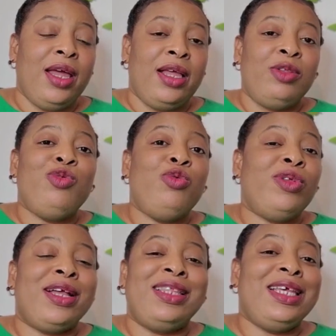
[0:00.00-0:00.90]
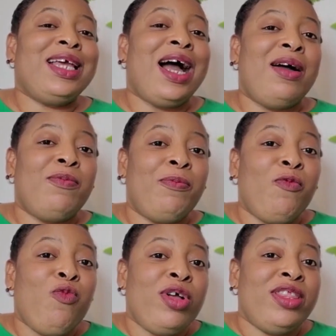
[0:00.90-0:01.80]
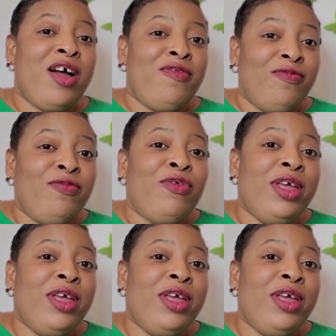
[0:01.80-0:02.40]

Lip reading: you know that they are wonderful